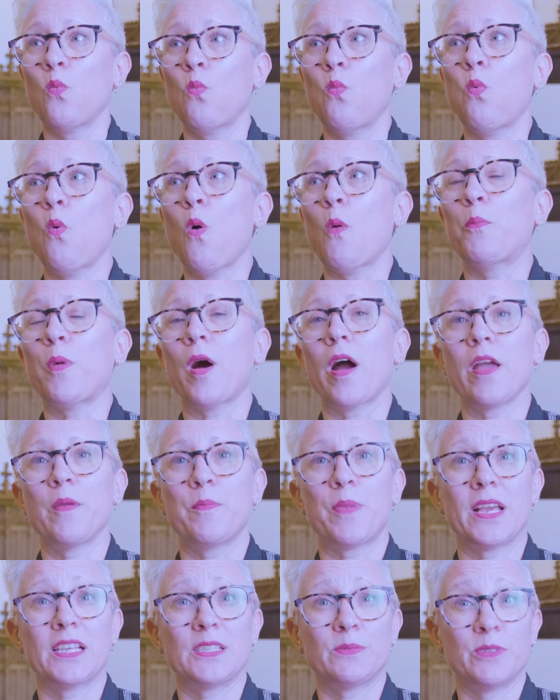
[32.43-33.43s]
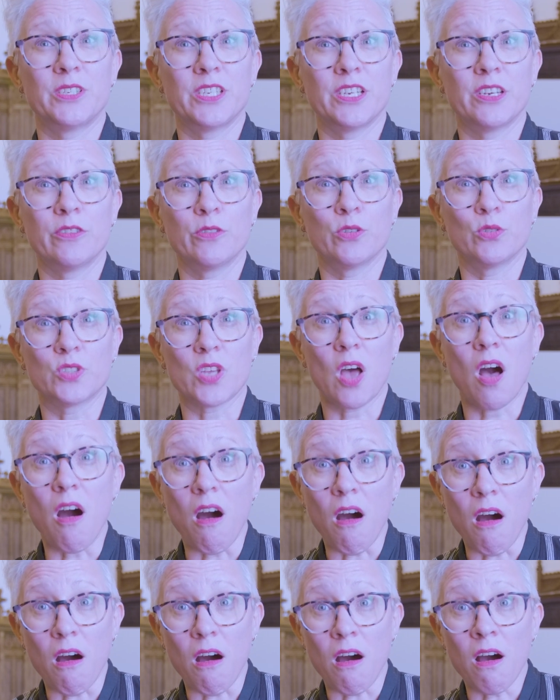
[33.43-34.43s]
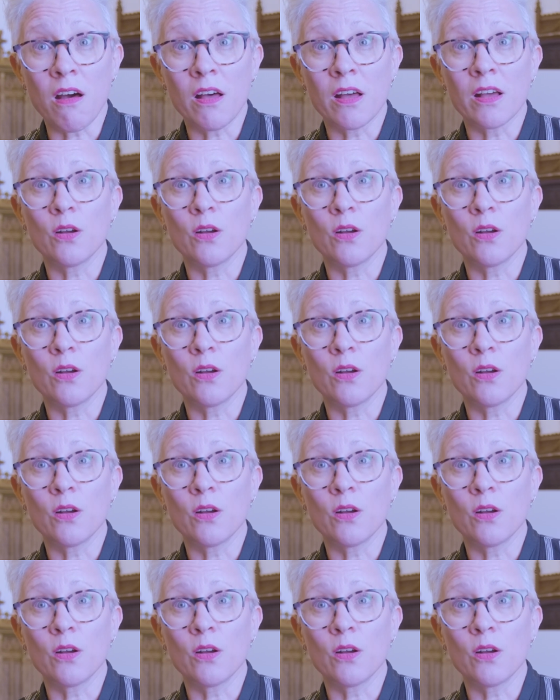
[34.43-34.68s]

what bio-based materials are,